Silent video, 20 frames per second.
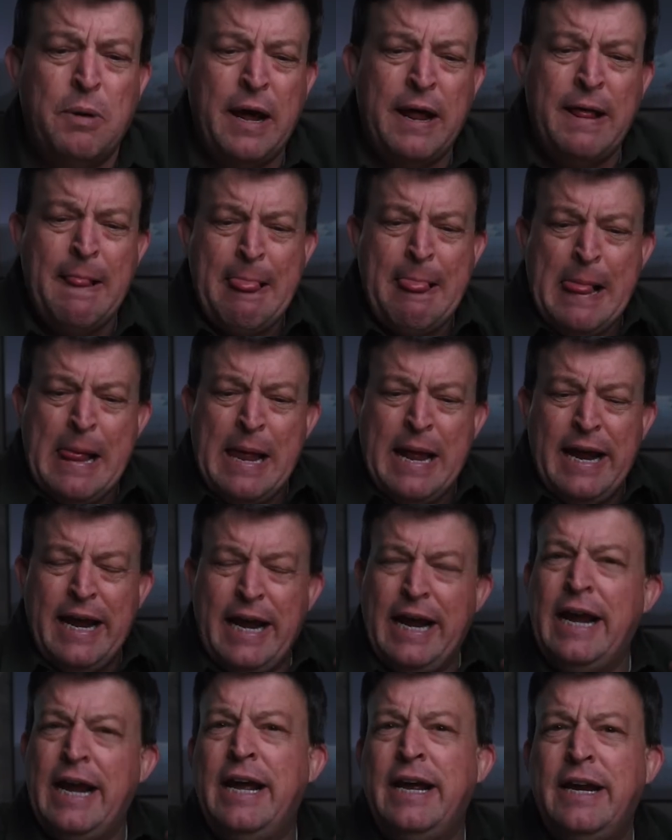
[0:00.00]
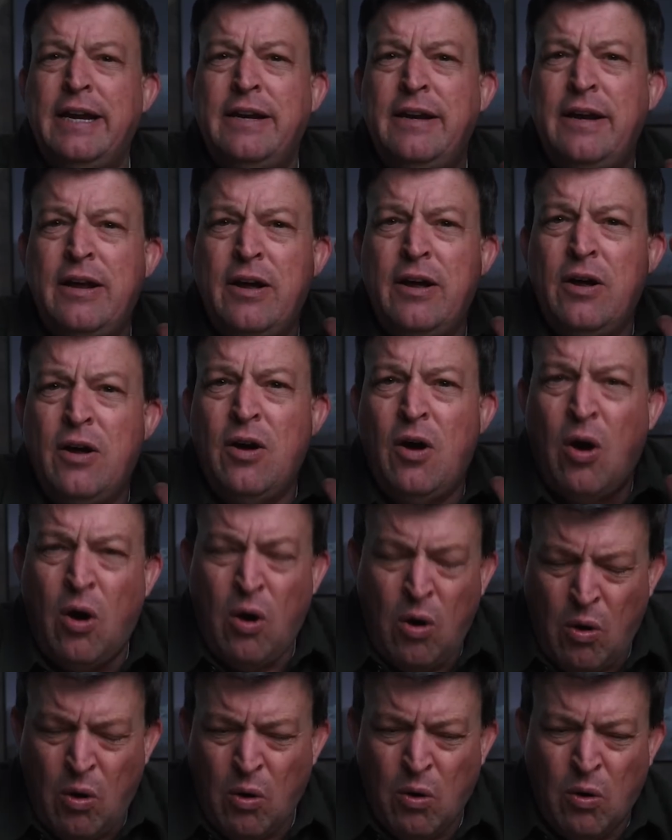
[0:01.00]
But in
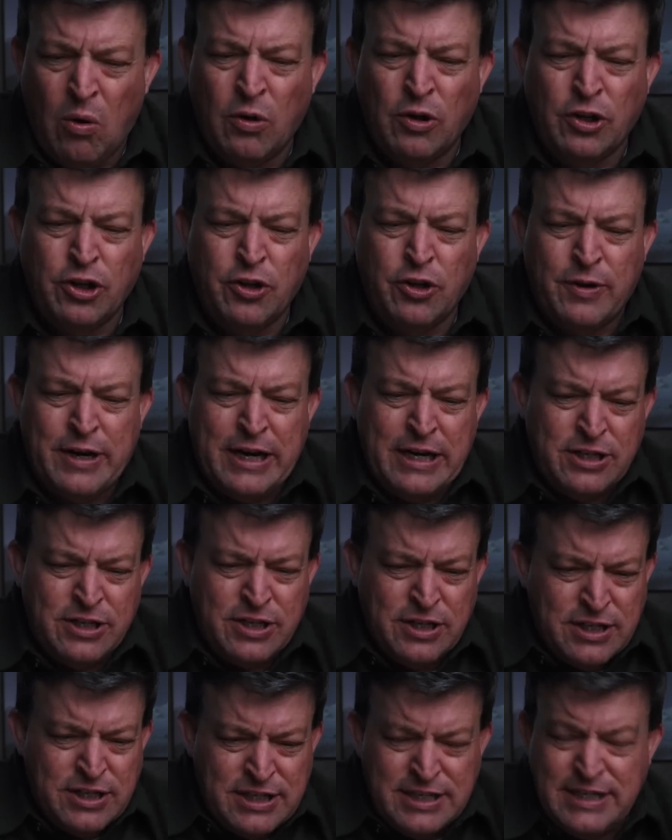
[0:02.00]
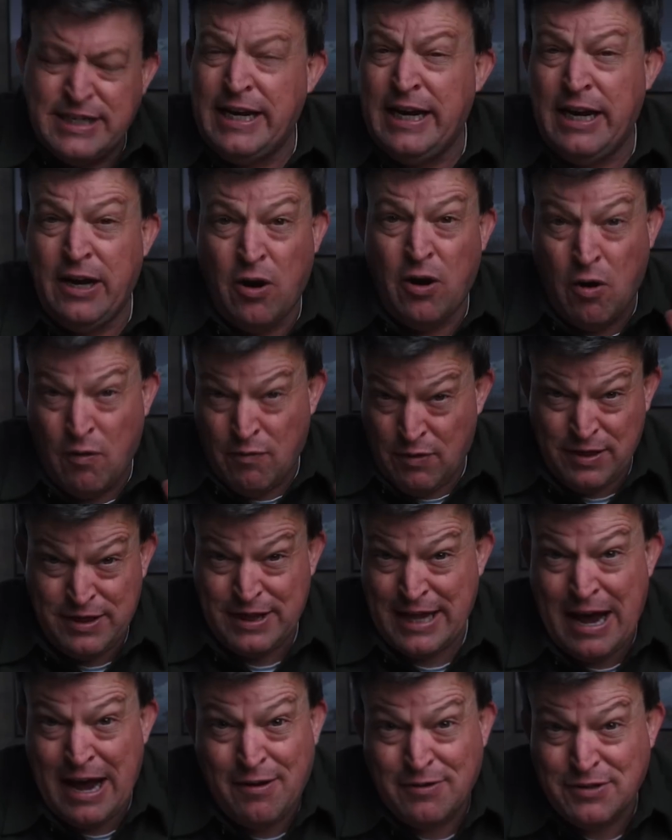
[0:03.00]
whole, you can just see over
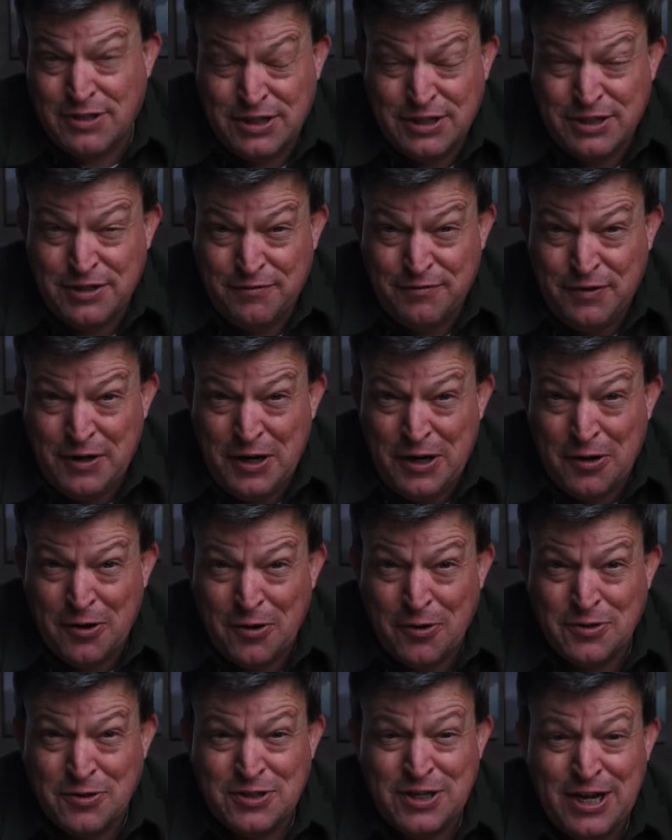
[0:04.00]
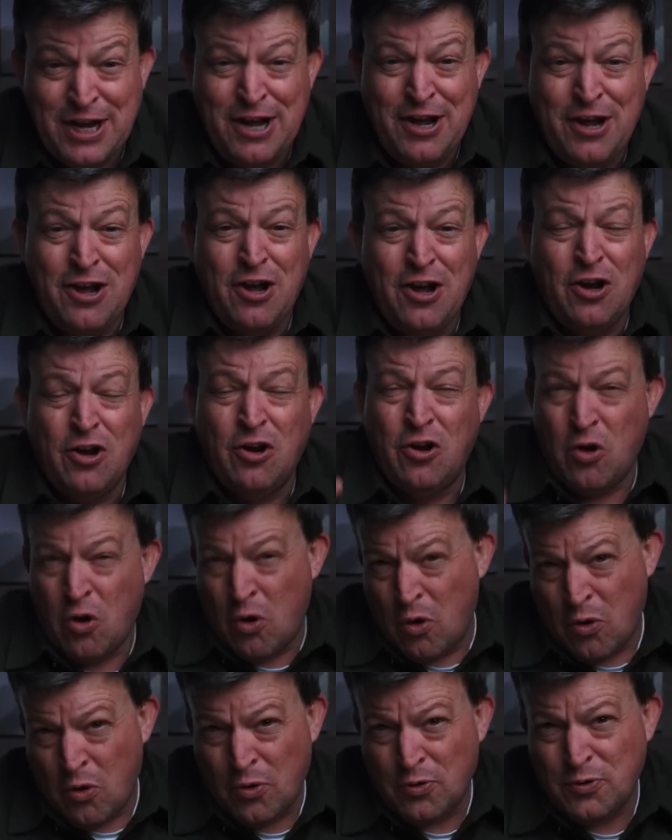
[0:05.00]
thousands of years,
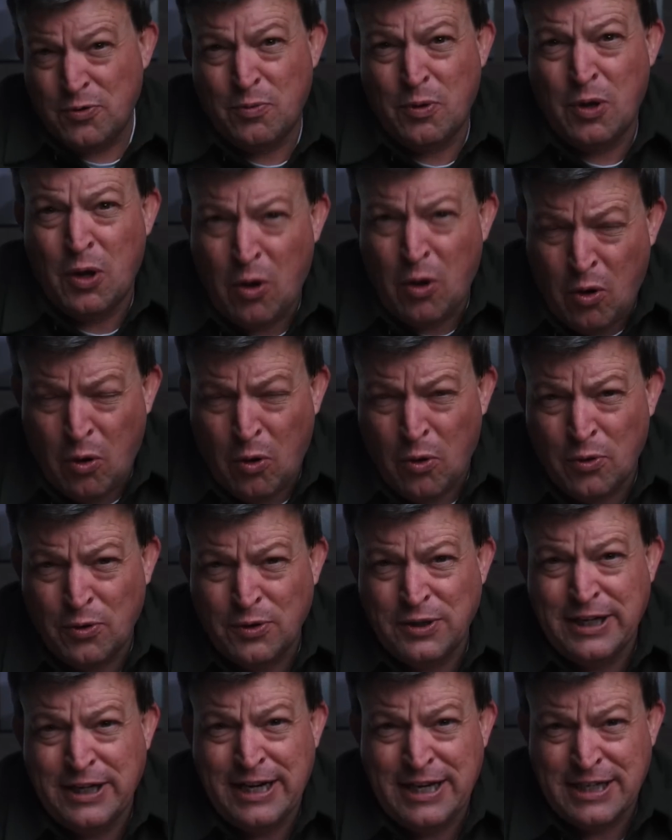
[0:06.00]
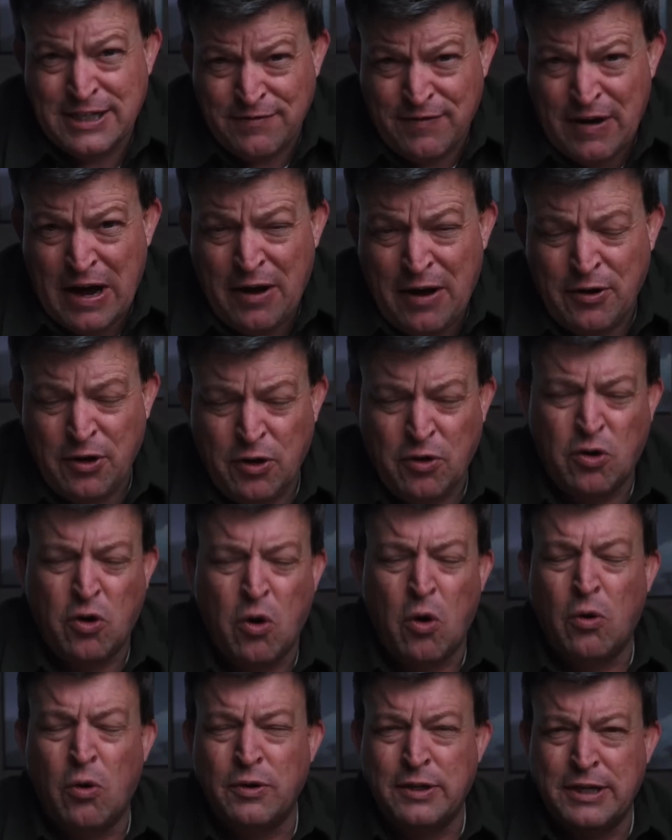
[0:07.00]
gold will hold its value.
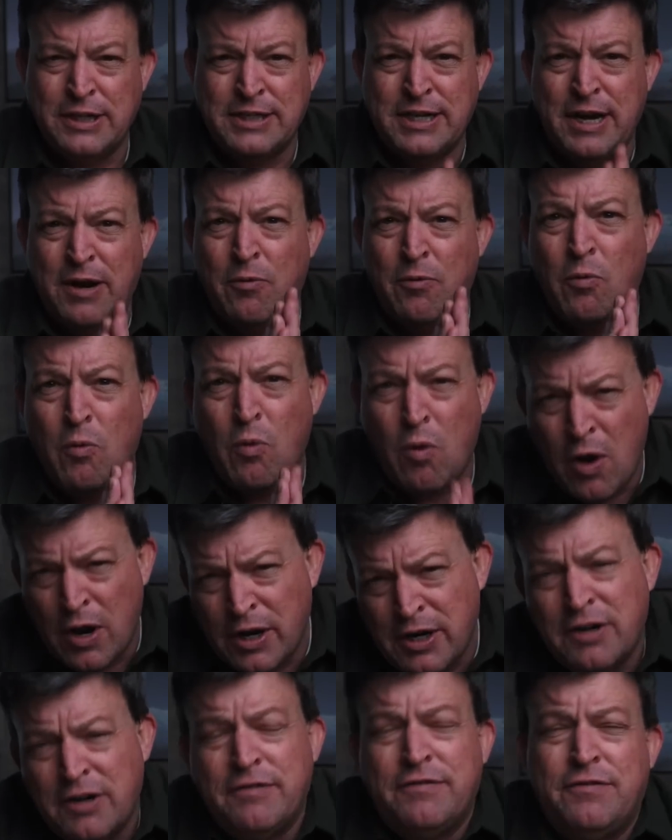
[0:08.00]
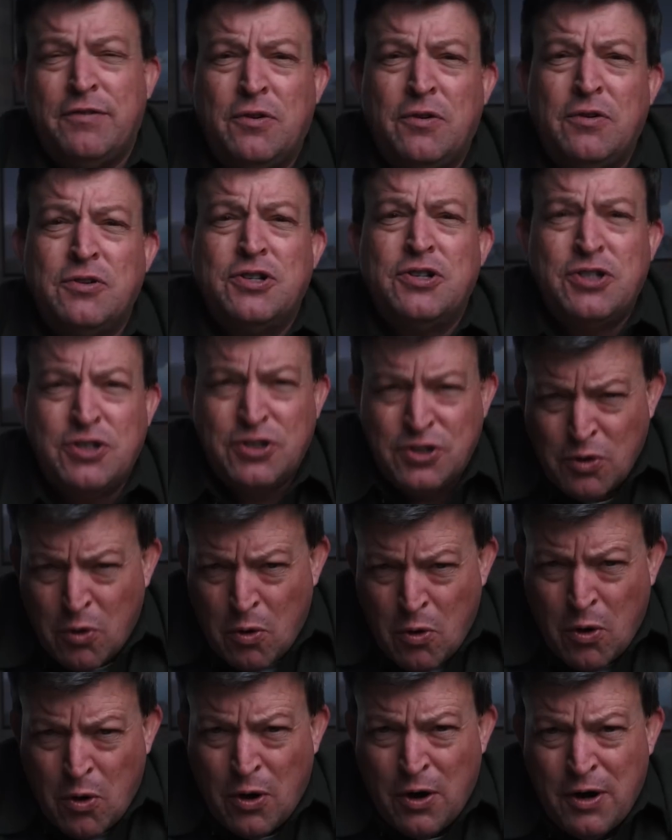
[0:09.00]
Gold is a wonderful
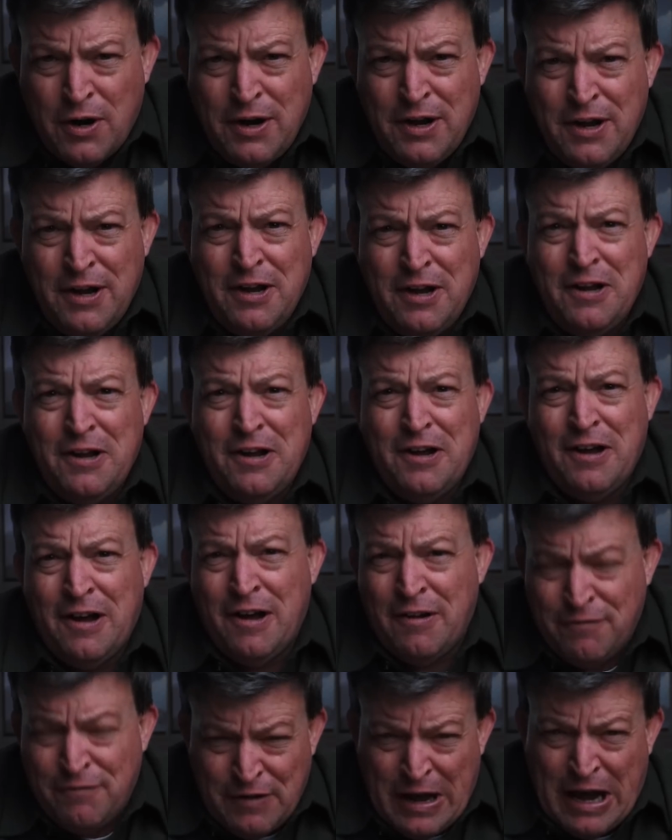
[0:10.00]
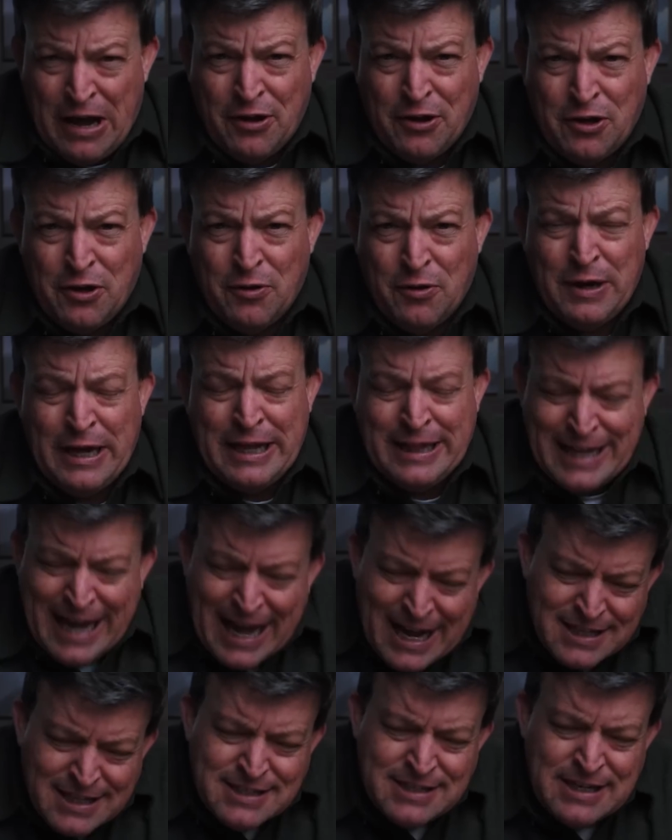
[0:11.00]
store of value. And
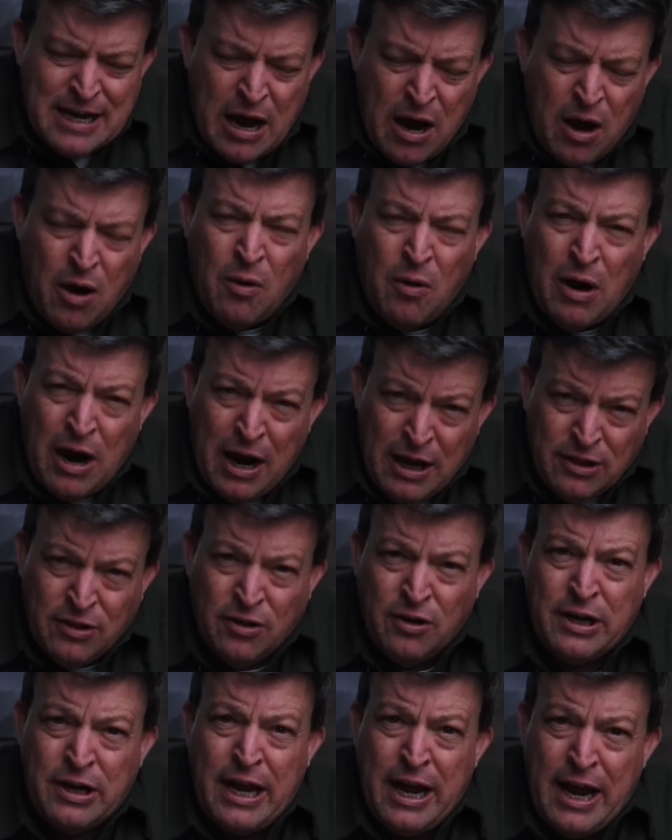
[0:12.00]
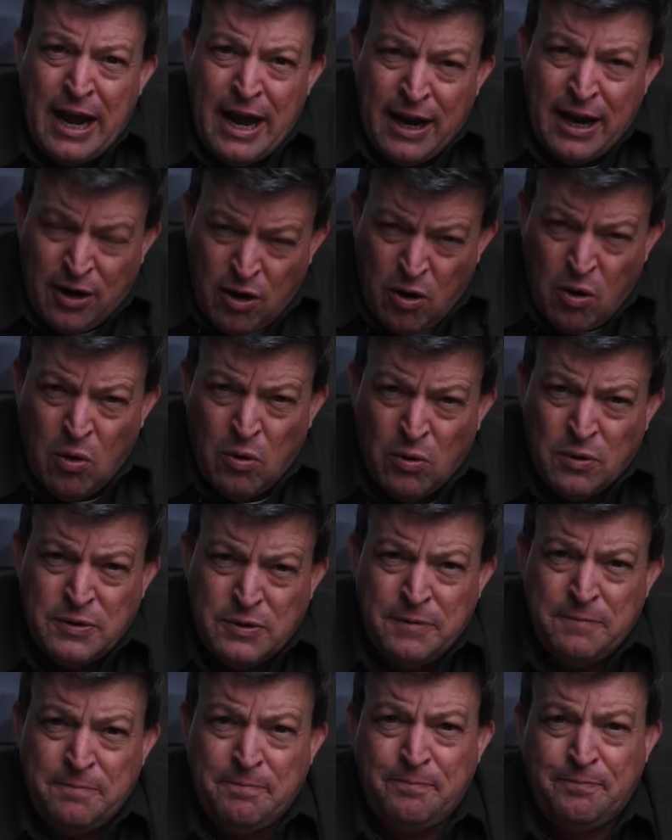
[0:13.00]
that's how I look at gold.